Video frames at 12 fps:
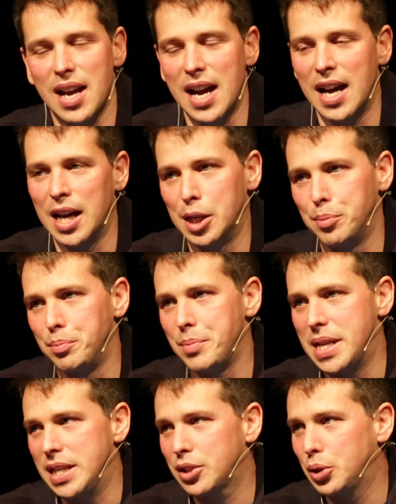
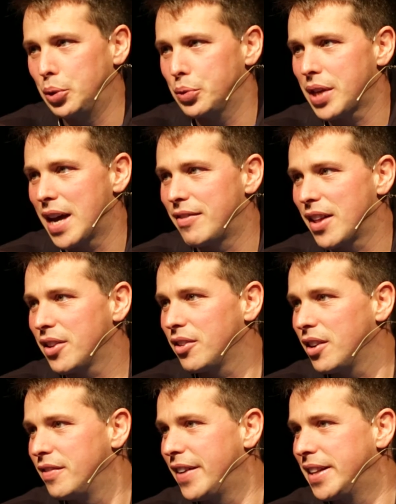Many schools have
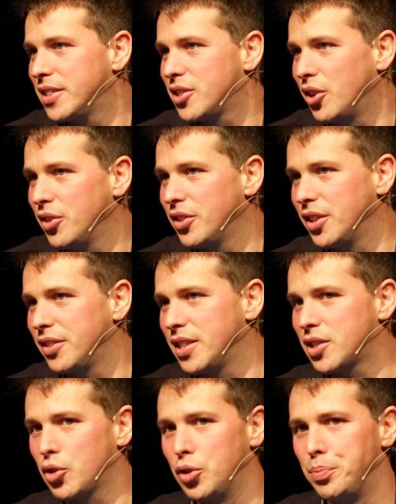other events on that
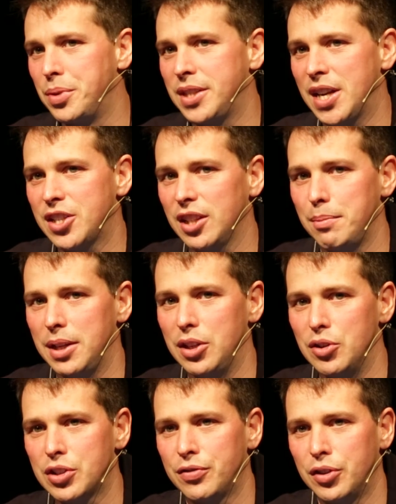this could potentially be
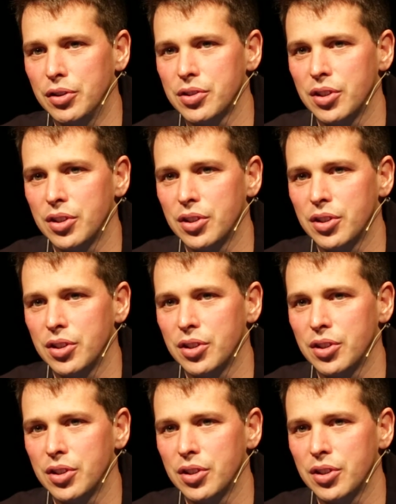used for.